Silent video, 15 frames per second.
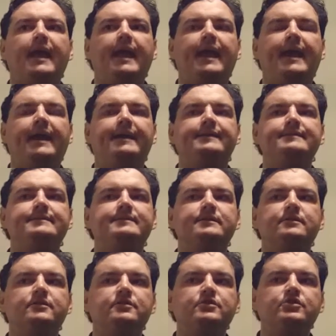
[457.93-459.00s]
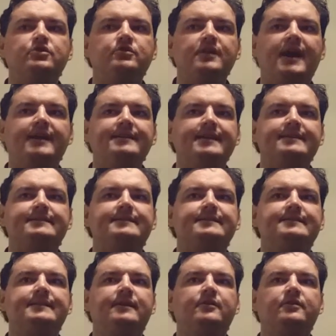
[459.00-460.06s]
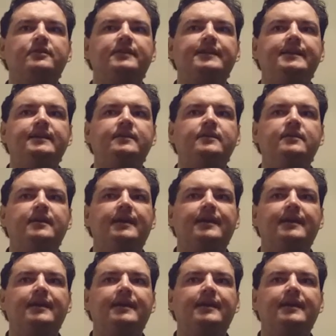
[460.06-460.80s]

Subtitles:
and you're not necessarily